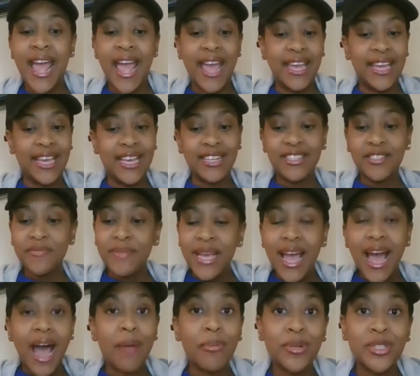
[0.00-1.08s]
It gives me
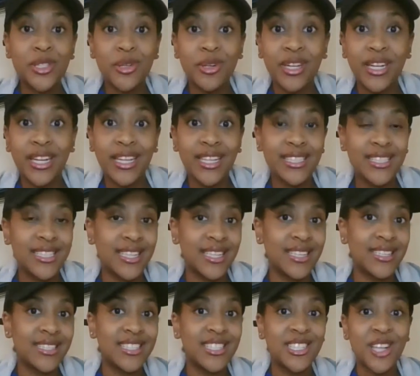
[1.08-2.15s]
an opportunity
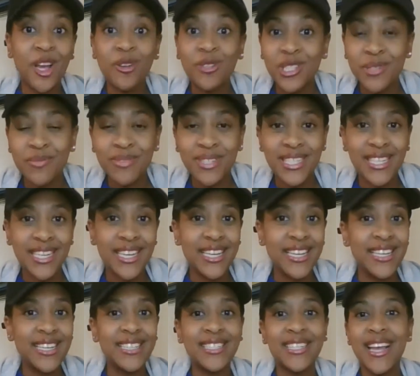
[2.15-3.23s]
to sow some
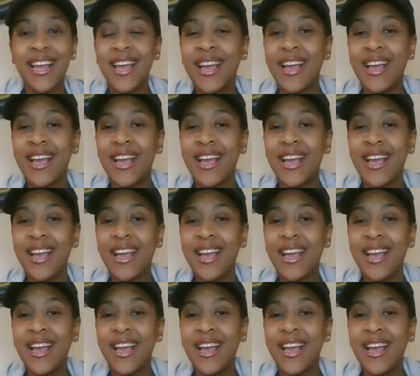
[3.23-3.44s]
seeds,